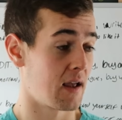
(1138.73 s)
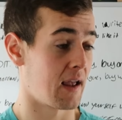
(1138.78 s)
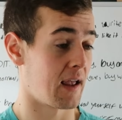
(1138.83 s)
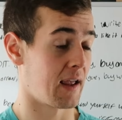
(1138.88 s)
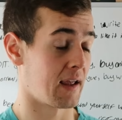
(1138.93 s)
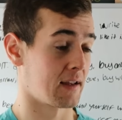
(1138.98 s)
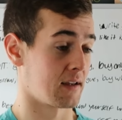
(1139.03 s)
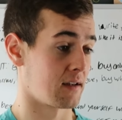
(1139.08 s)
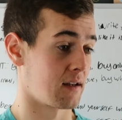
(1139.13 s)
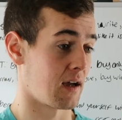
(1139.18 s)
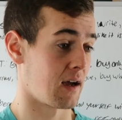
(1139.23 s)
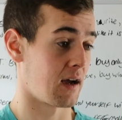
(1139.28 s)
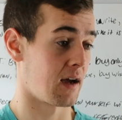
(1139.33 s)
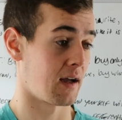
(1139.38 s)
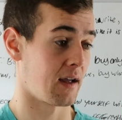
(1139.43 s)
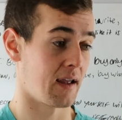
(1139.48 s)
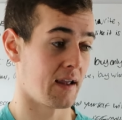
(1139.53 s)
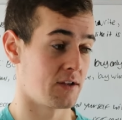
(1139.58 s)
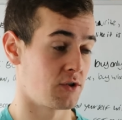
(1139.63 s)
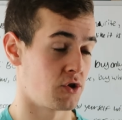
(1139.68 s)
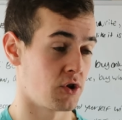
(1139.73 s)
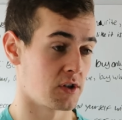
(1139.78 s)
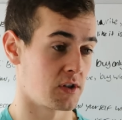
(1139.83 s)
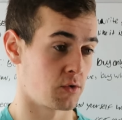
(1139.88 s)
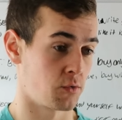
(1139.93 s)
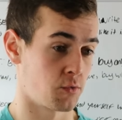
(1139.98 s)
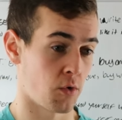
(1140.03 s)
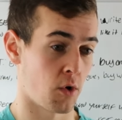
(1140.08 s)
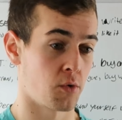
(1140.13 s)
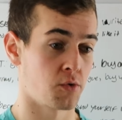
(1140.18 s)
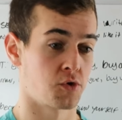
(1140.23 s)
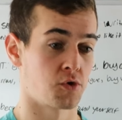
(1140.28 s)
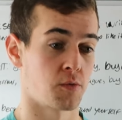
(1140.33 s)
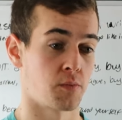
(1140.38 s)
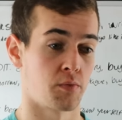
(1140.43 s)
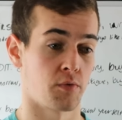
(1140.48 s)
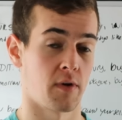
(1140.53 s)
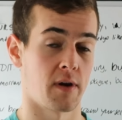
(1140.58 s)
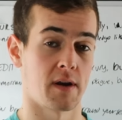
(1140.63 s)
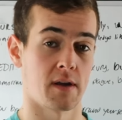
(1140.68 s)
And uh, it just grows
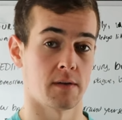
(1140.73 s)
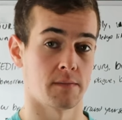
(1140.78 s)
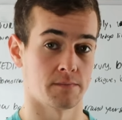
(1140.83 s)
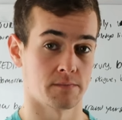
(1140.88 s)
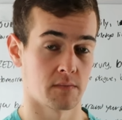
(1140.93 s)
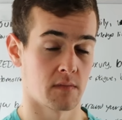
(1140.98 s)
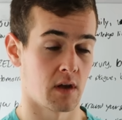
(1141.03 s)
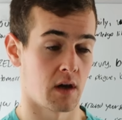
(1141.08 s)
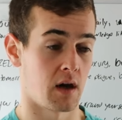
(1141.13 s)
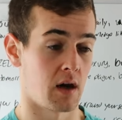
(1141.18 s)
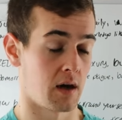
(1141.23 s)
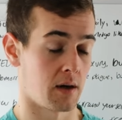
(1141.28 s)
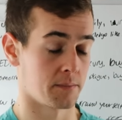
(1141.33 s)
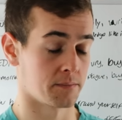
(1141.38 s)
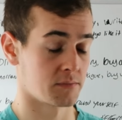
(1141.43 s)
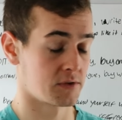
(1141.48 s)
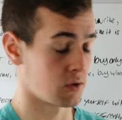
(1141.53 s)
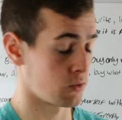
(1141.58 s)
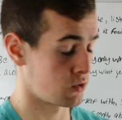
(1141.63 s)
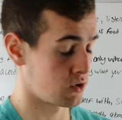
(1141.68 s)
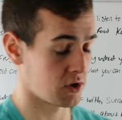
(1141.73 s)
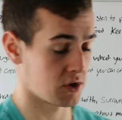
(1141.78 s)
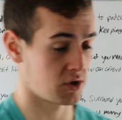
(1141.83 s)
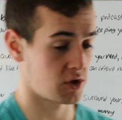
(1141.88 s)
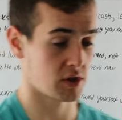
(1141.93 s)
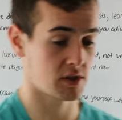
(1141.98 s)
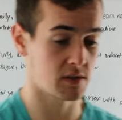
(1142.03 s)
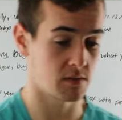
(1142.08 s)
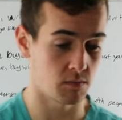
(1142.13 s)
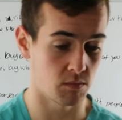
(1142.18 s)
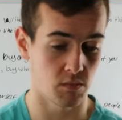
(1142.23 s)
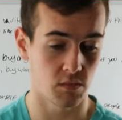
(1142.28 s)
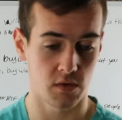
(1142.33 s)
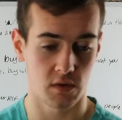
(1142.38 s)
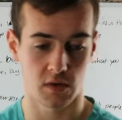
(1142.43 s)
your brain. Um, so just